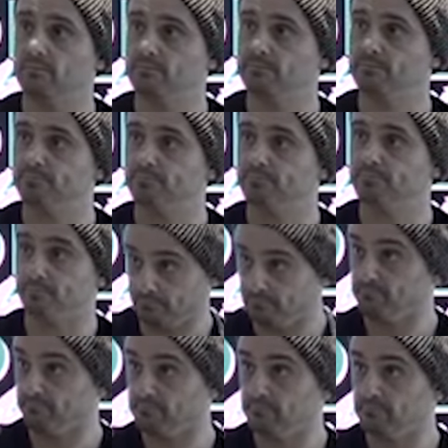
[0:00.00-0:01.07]

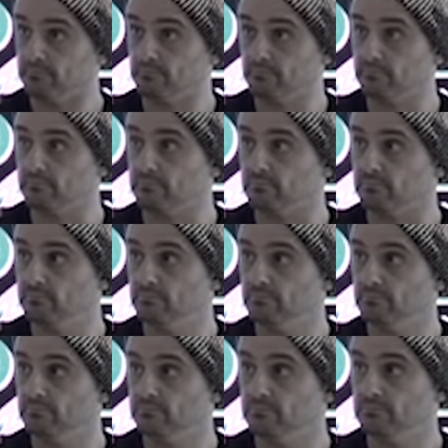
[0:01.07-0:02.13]

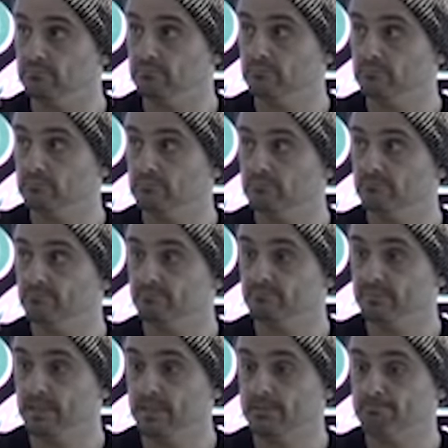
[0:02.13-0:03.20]

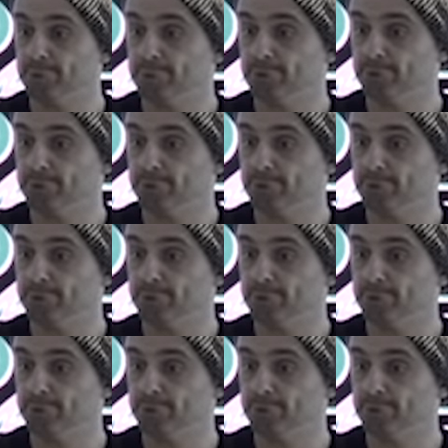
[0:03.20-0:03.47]
No one is speaking in this clip.